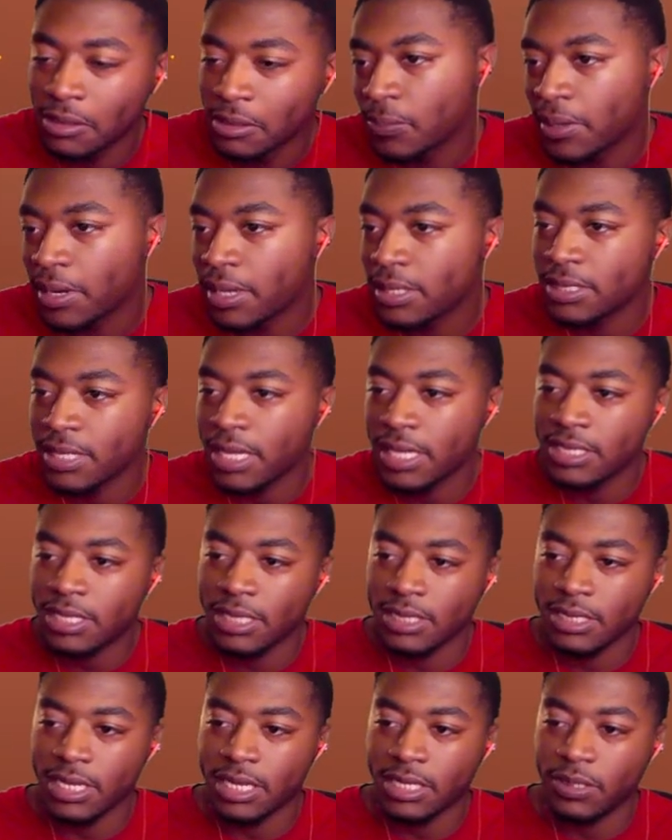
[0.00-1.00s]
Bennett's nice
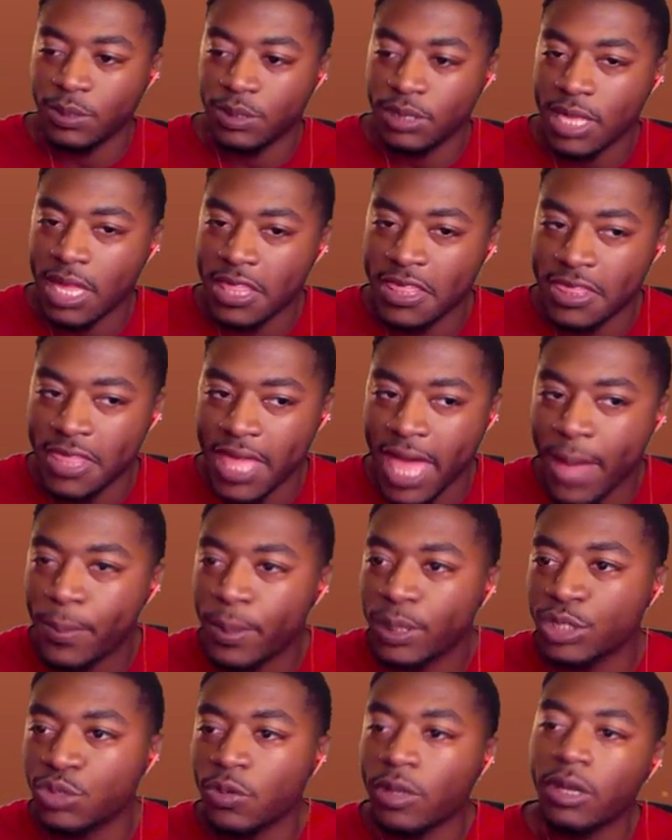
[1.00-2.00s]
because like there's not that
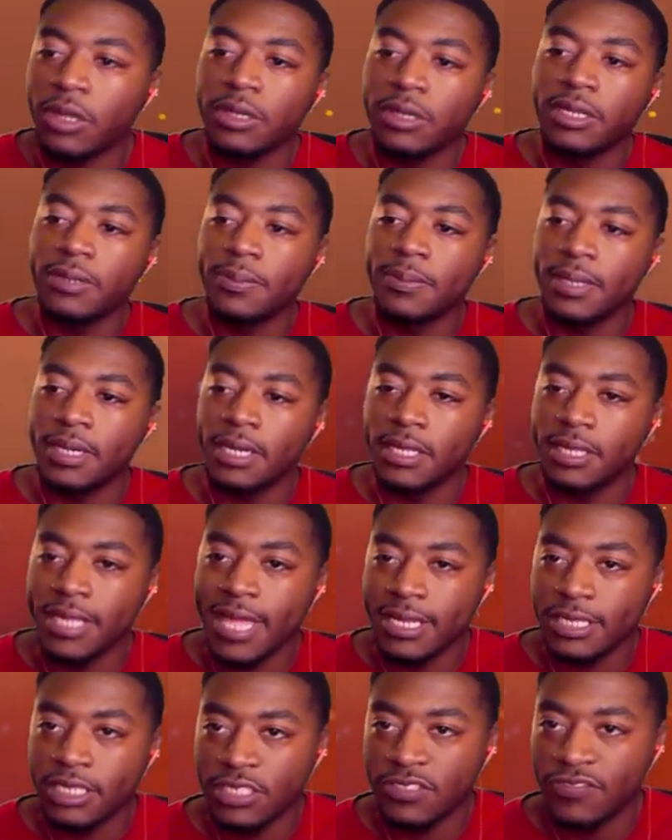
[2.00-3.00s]
much red on him, and then
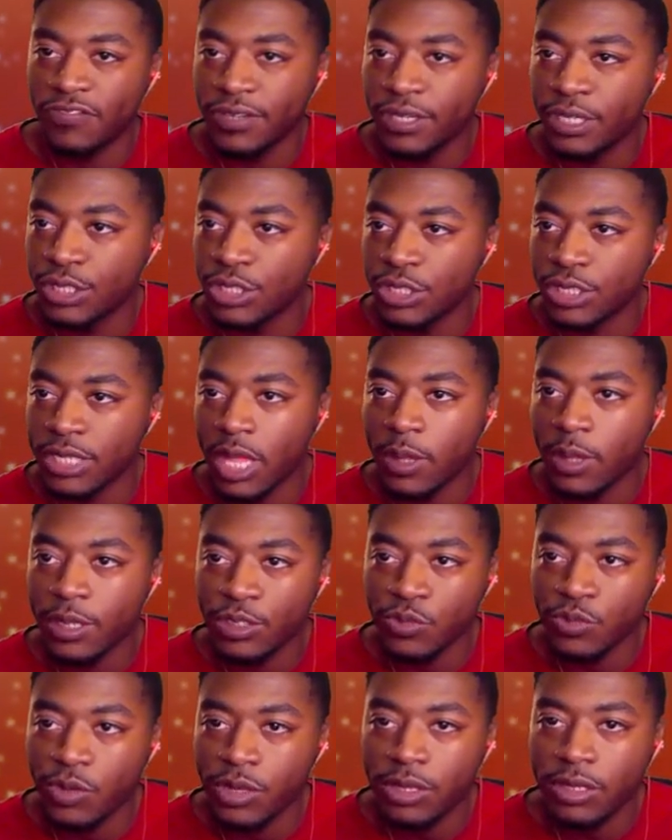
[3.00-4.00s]
that just finishes out
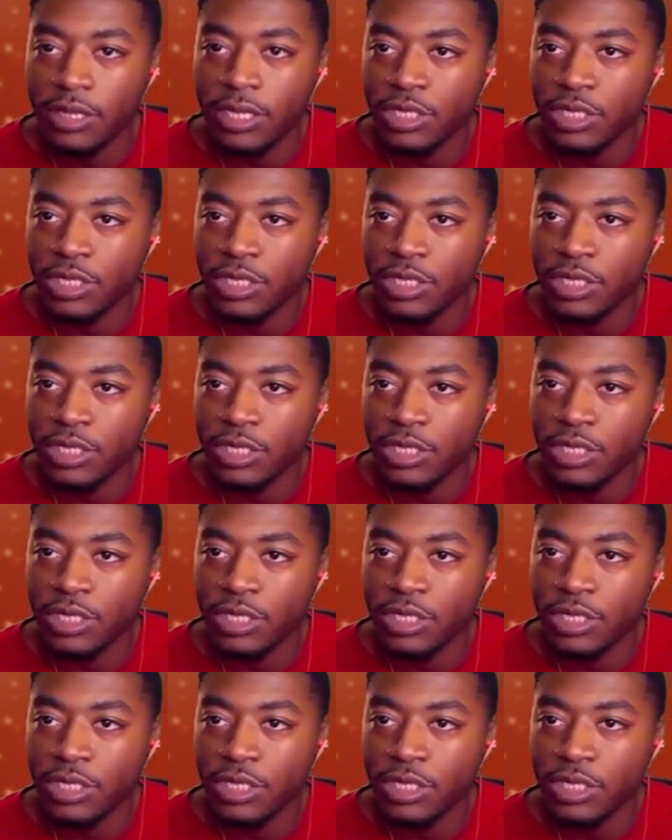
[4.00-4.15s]
his red.